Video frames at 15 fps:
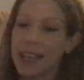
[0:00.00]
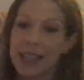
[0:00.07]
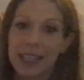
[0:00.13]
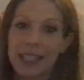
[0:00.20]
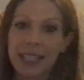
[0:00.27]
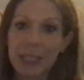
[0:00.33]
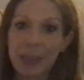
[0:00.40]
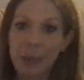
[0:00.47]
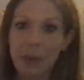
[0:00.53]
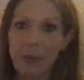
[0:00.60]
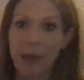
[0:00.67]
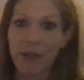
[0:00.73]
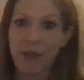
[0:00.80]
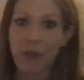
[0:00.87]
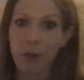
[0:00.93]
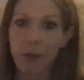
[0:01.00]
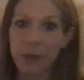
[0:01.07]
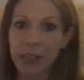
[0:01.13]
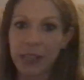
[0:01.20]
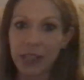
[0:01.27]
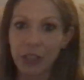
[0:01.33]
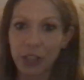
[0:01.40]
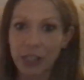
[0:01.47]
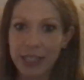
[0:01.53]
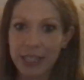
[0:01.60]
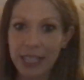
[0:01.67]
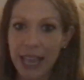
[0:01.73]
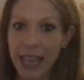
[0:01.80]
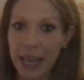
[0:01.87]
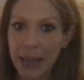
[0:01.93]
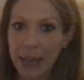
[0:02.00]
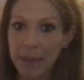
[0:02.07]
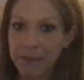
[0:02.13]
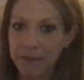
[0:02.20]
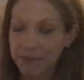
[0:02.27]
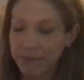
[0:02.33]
this is what my formula looks like